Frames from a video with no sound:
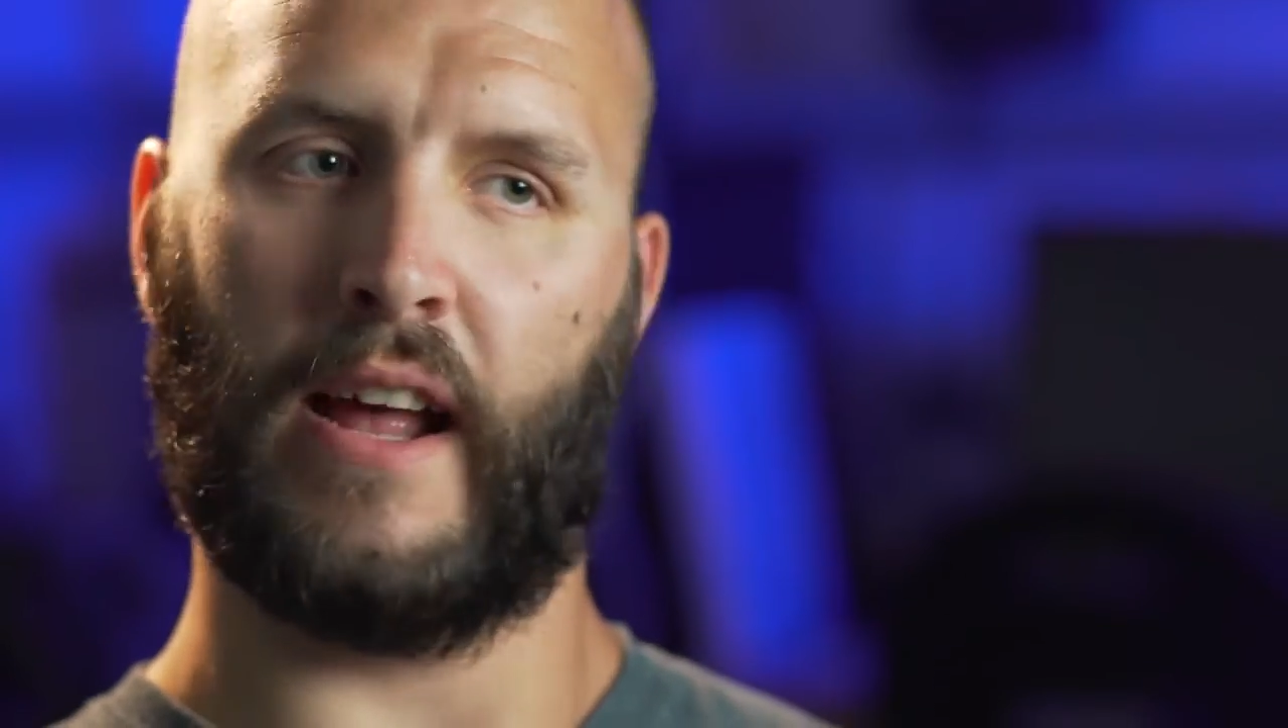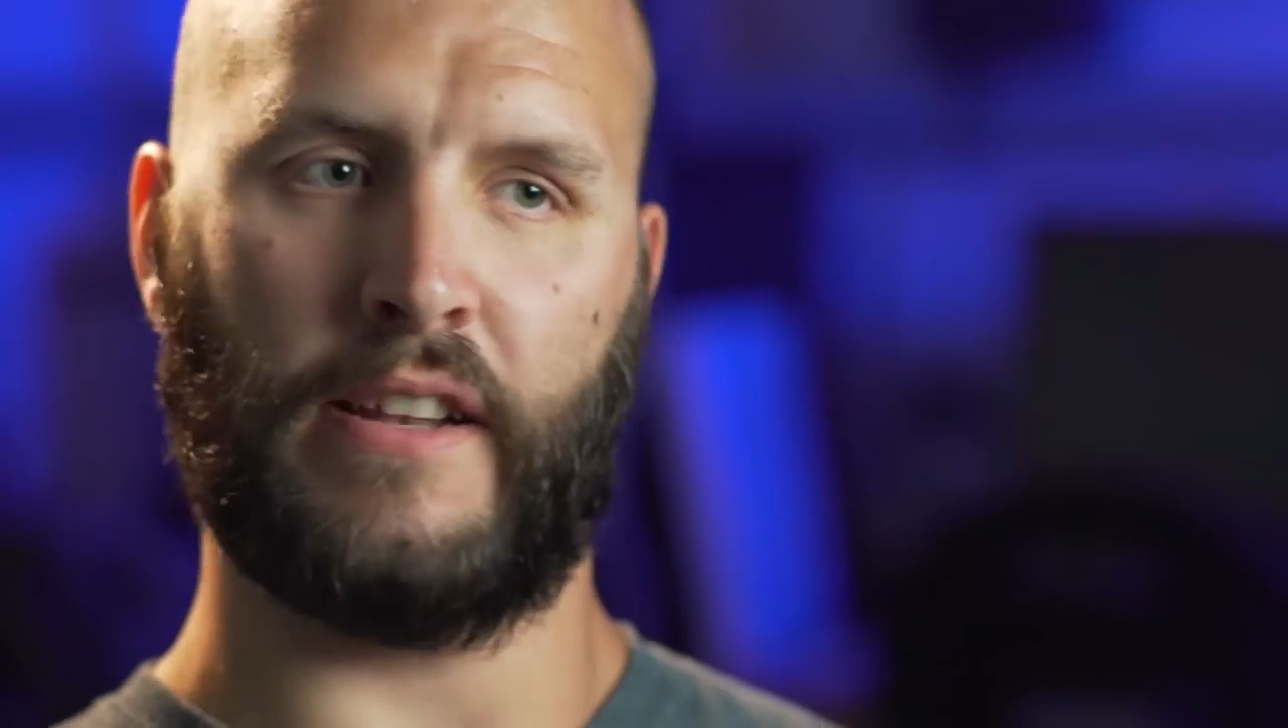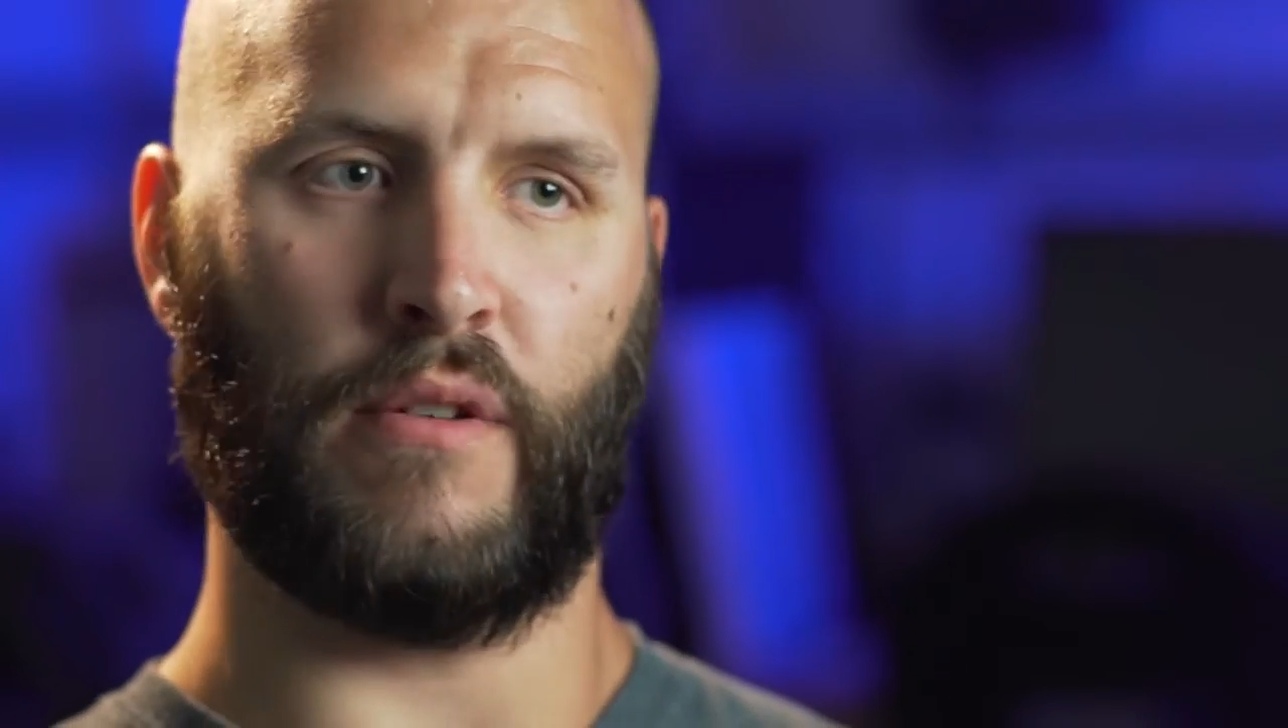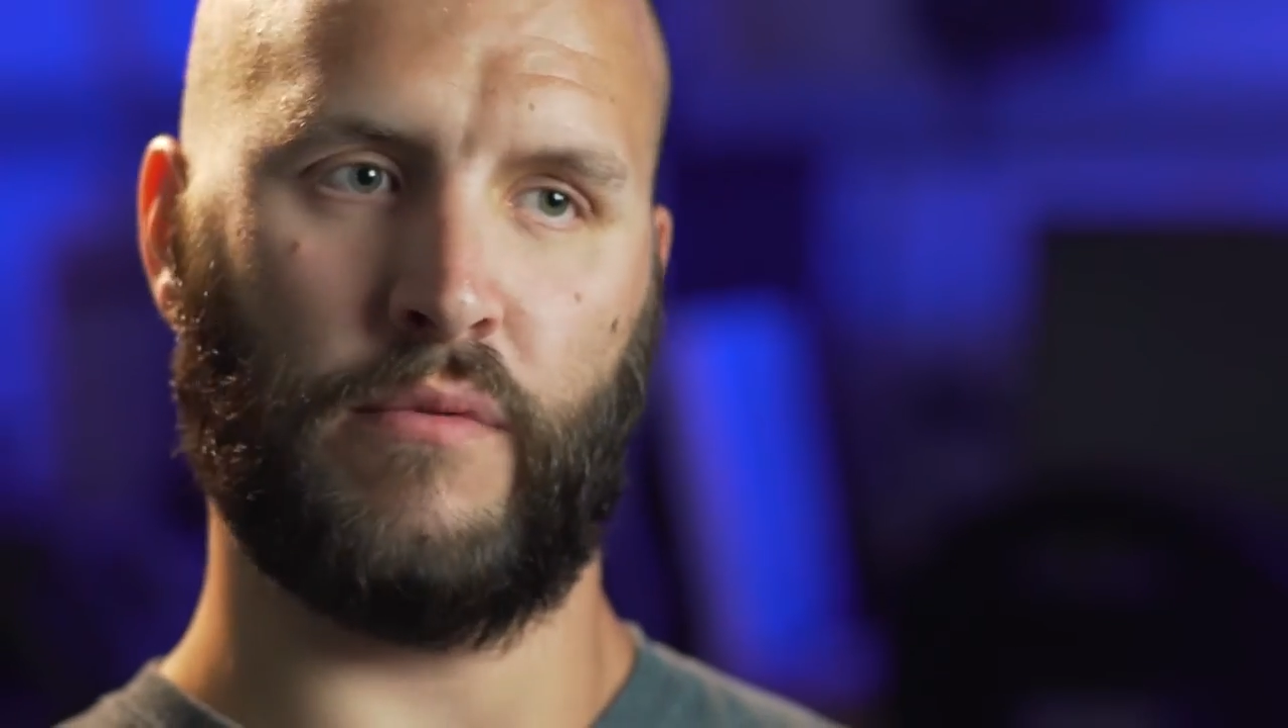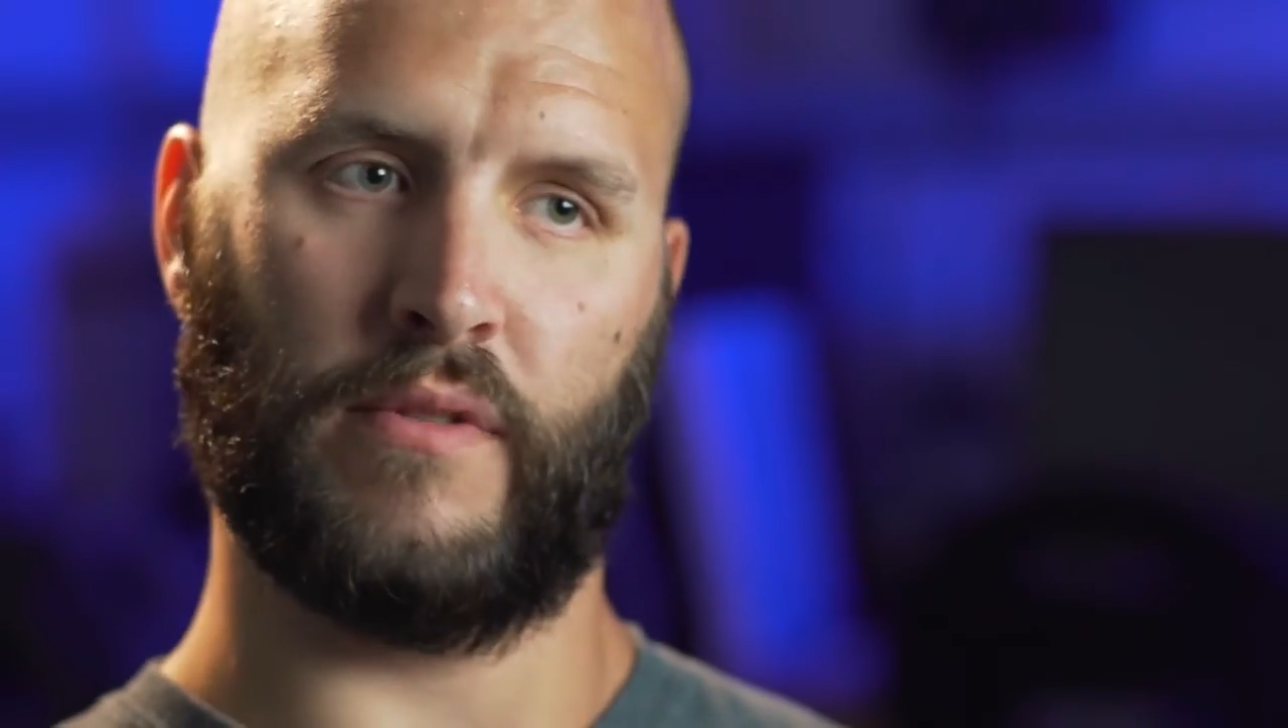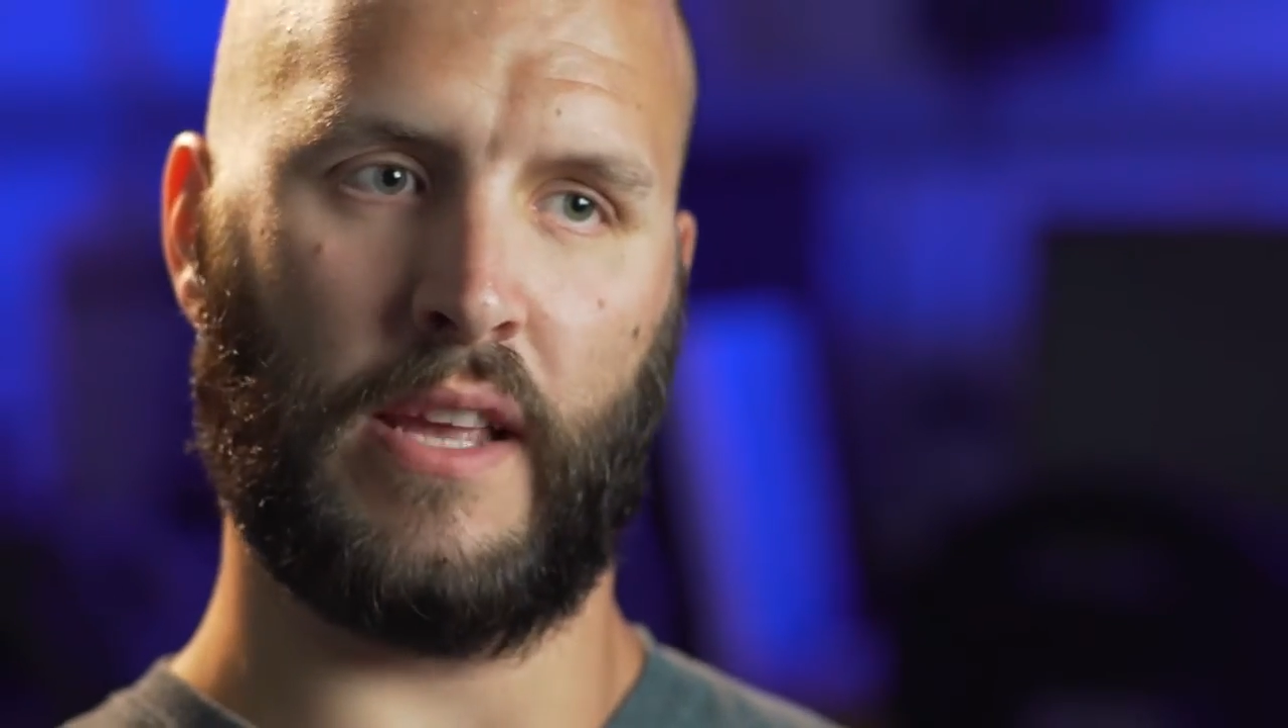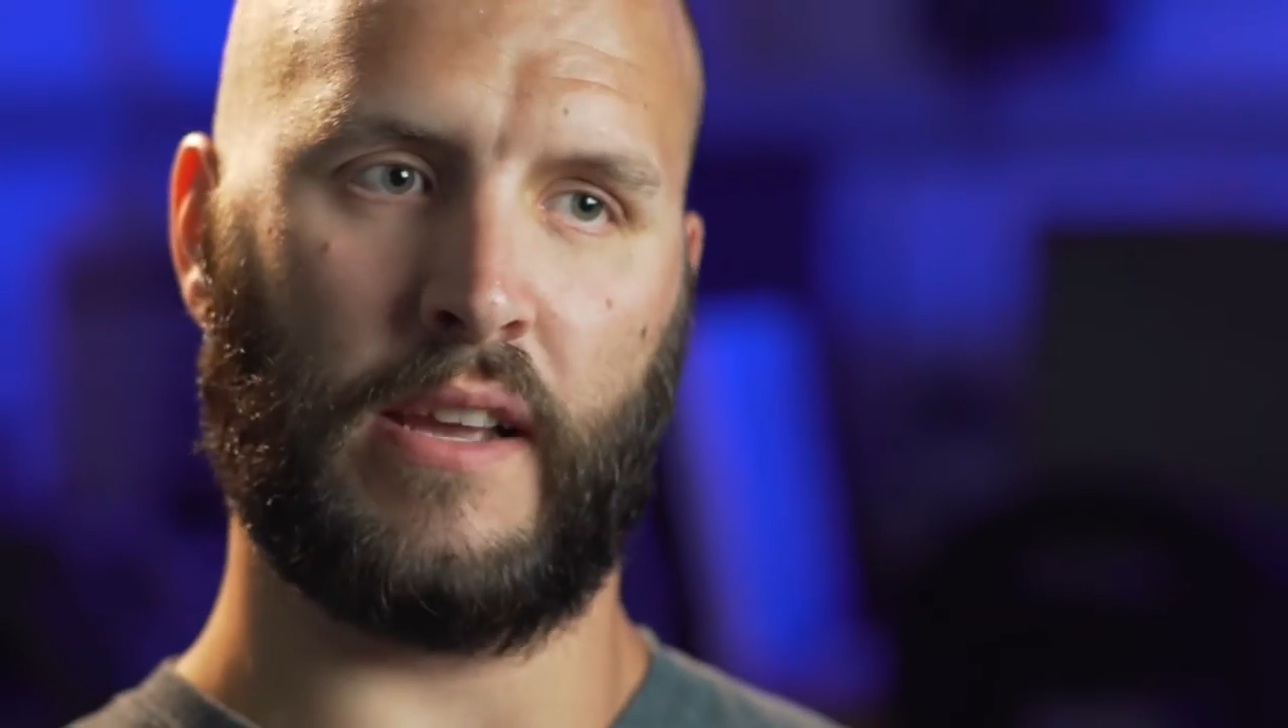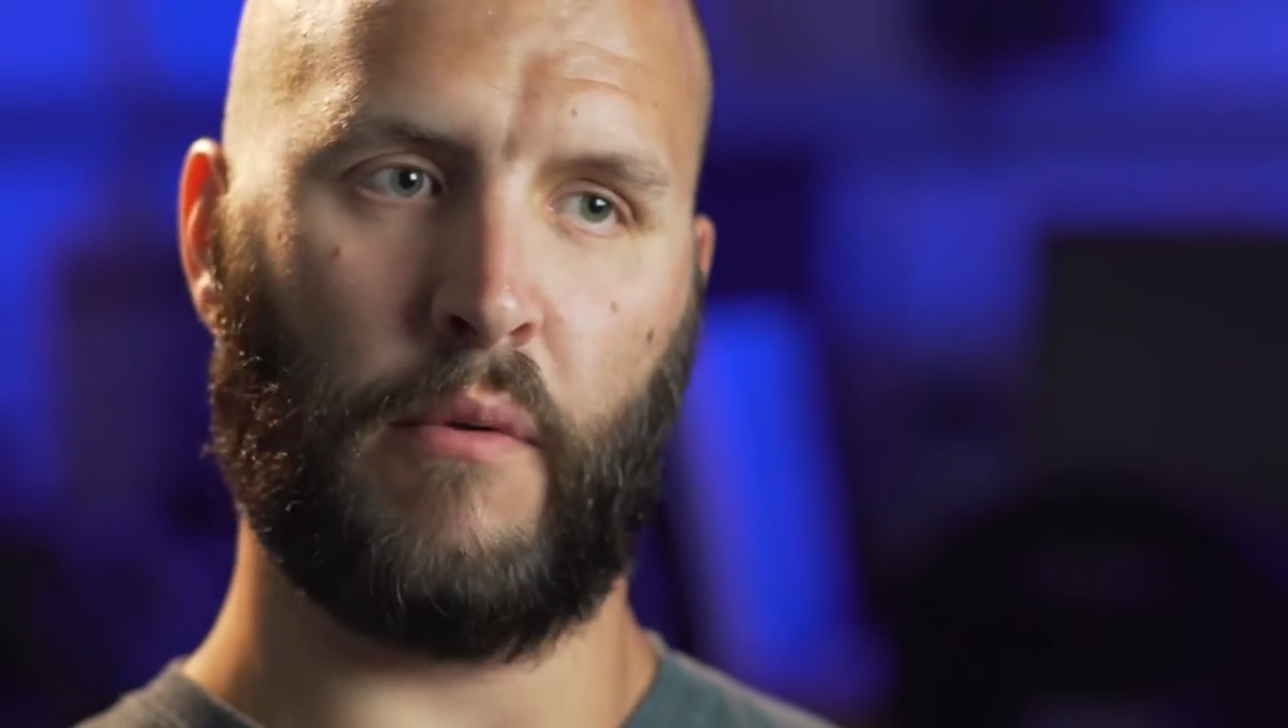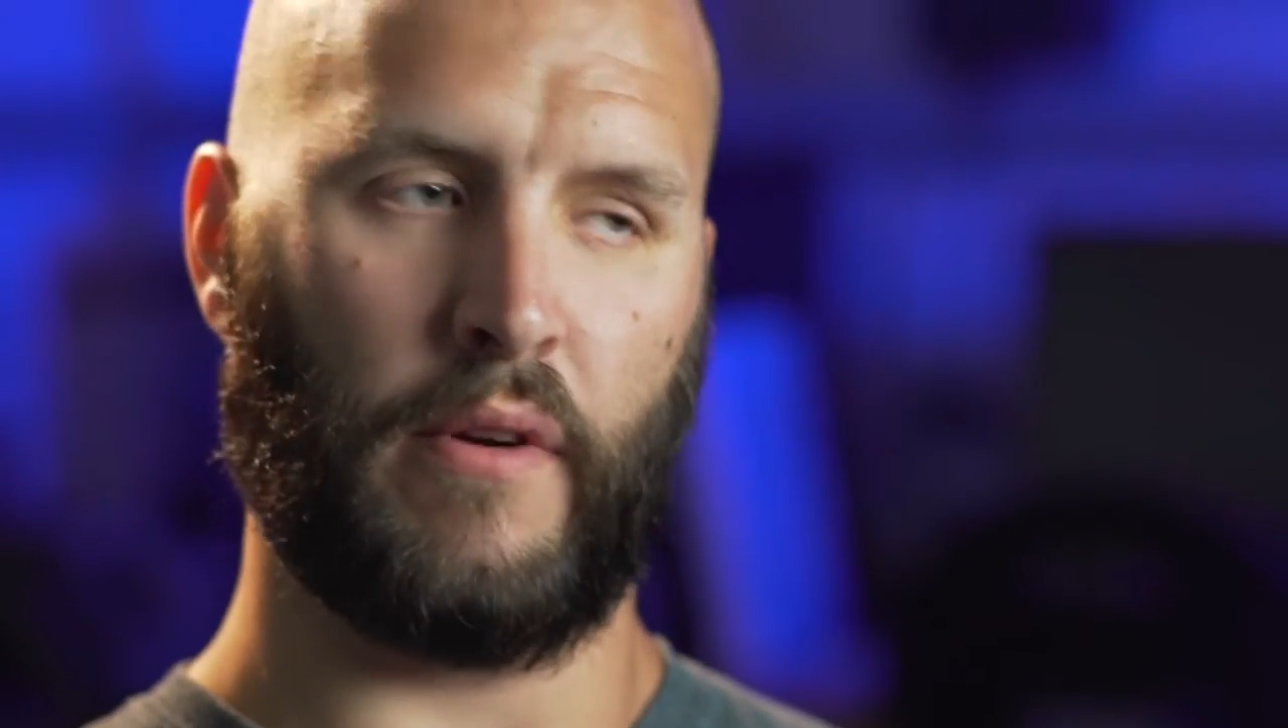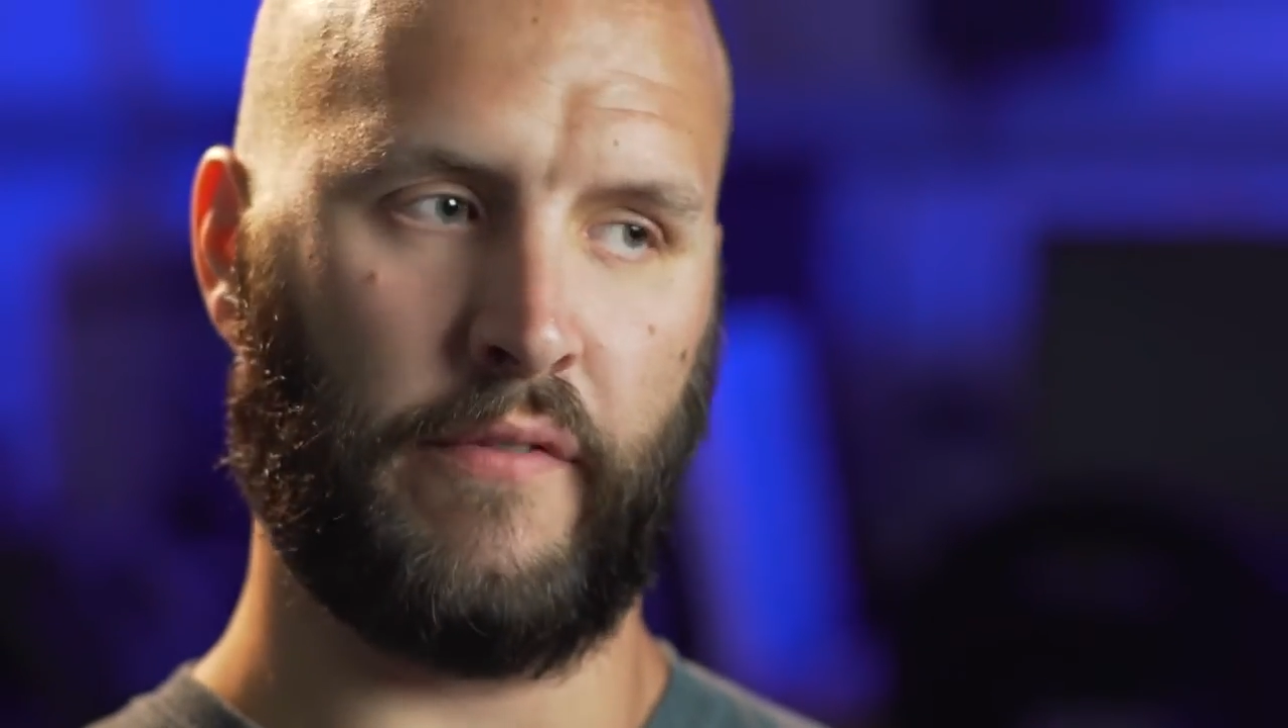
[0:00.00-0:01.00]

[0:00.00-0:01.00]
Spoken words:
I don't think I would